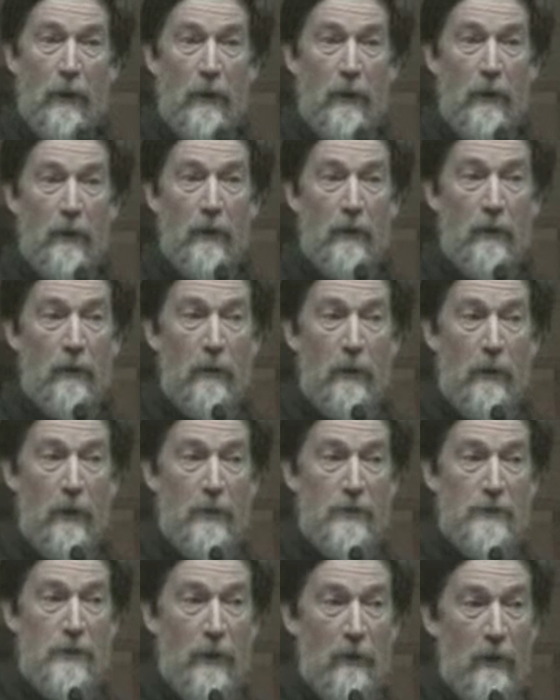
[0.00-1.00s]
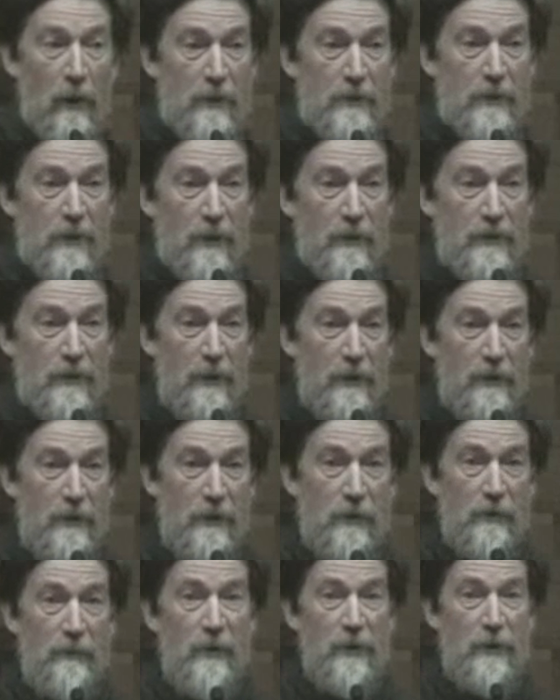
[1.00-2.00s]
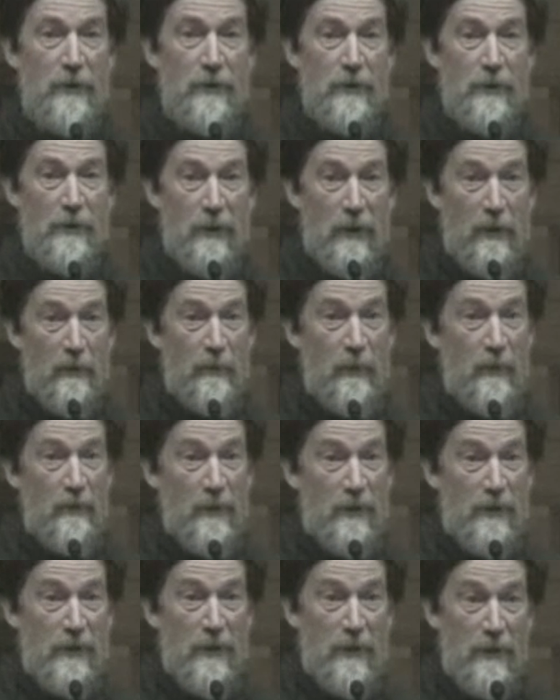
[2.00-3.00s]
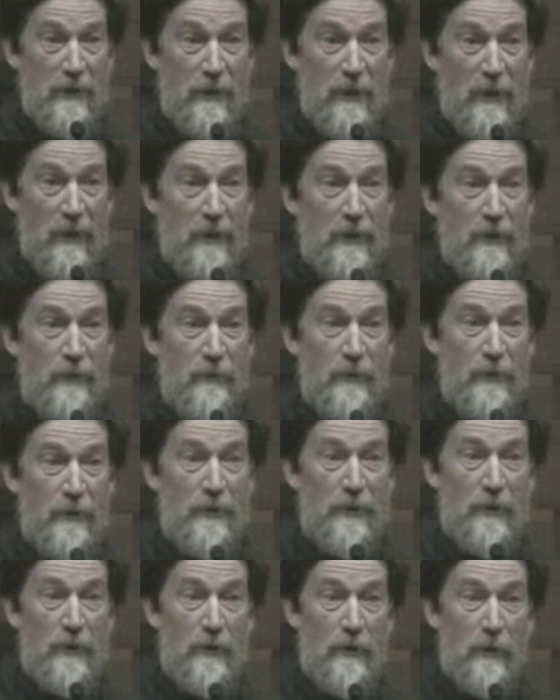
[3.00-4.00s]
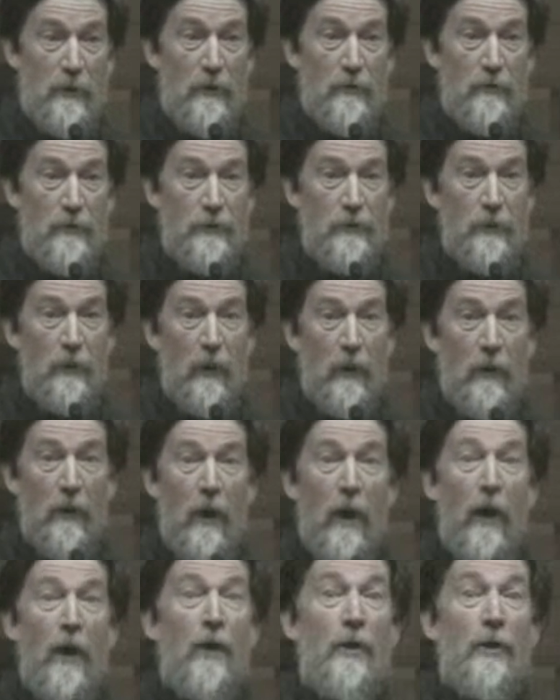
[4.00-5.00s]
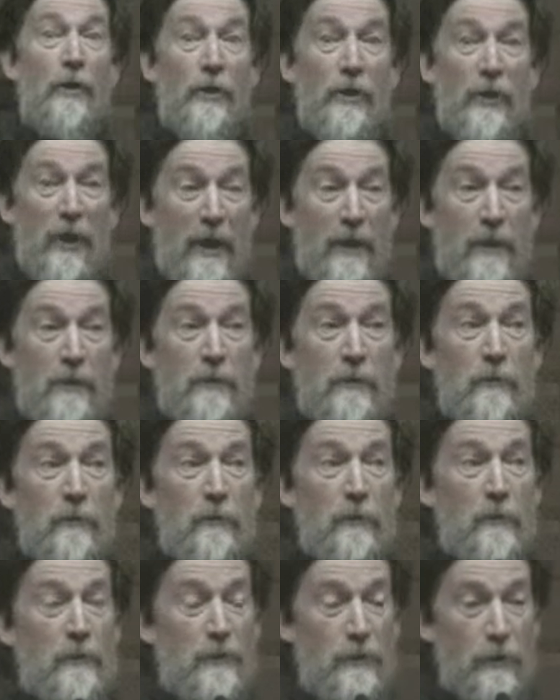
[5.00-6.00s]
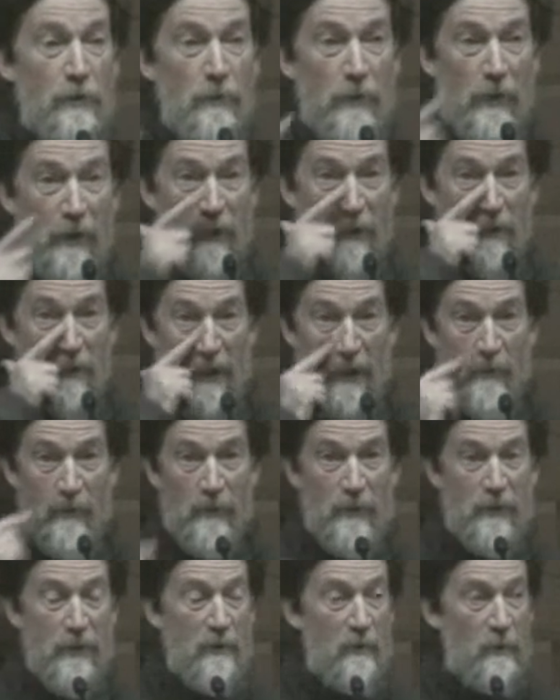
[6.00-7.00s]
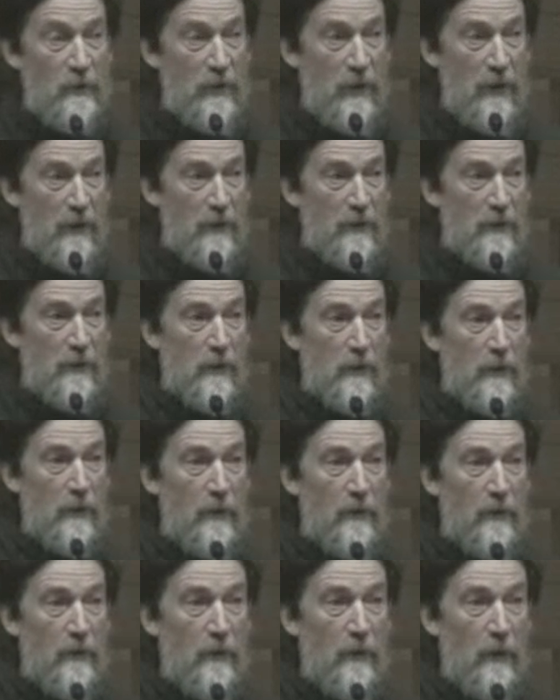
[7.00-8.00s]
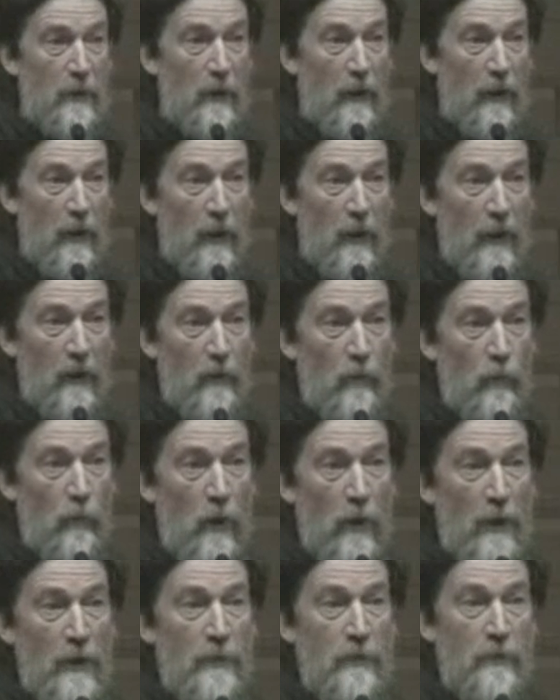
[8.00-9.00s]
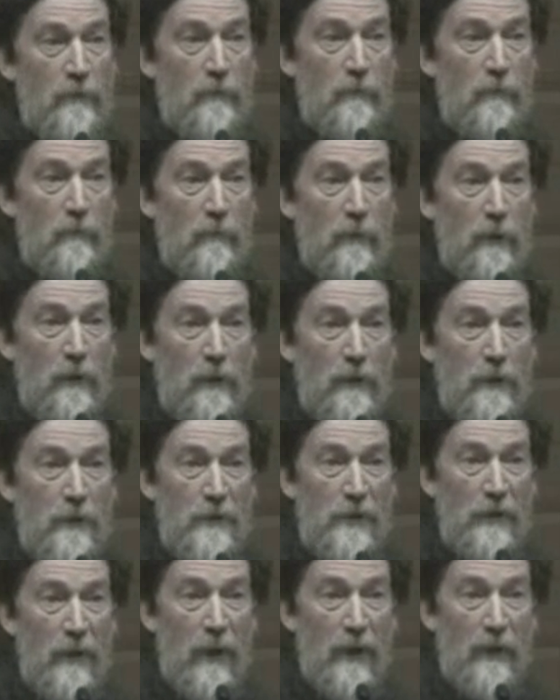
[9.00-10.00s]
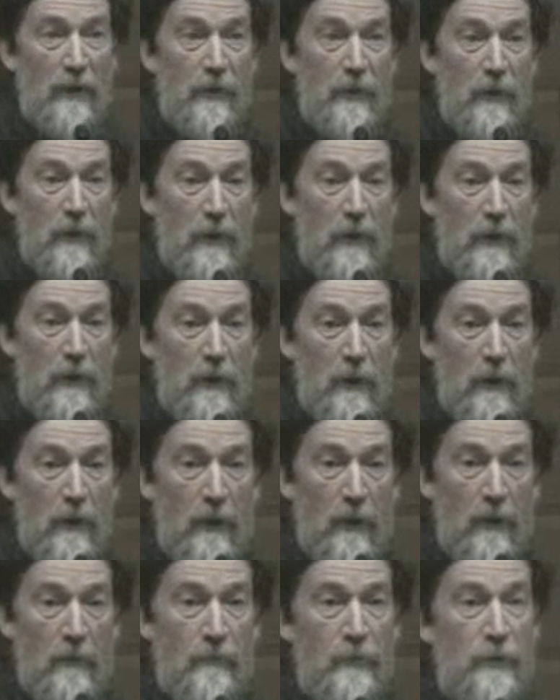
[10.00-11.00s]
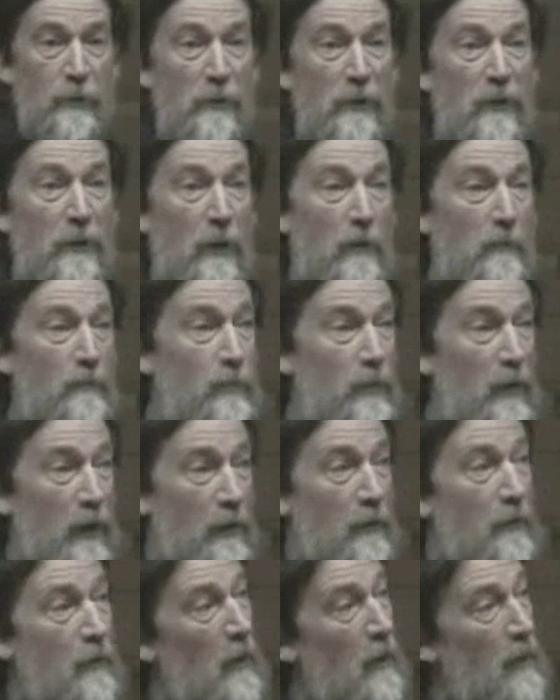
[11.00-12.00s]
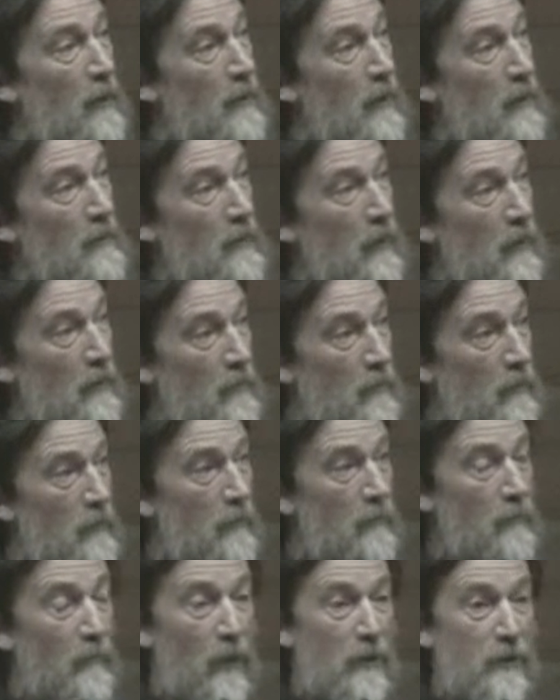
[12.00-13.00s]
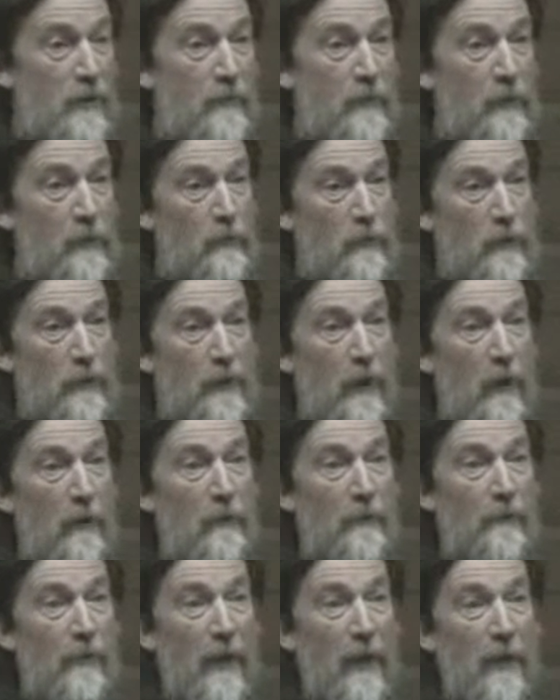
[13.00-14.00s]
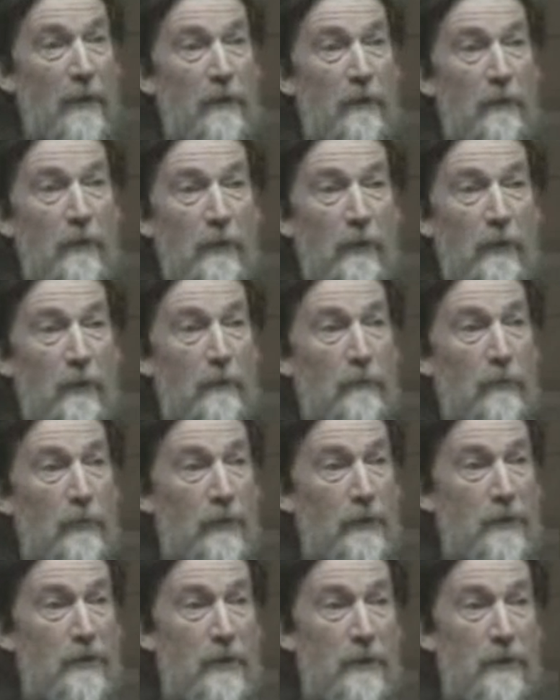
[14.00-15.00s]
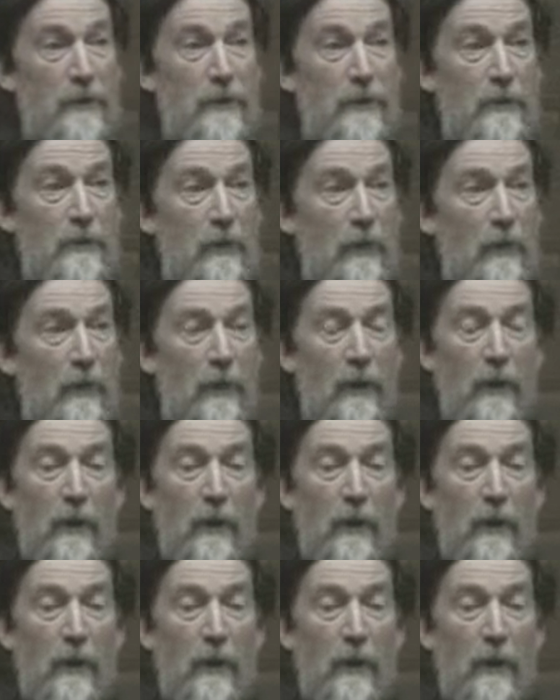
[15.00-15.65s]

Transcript: and so I sent a submission to the EPBC saying this was wrong. Then two things happened simultaneously. One was that the Sweco pick, I don't know, most of you will know of that, what it is.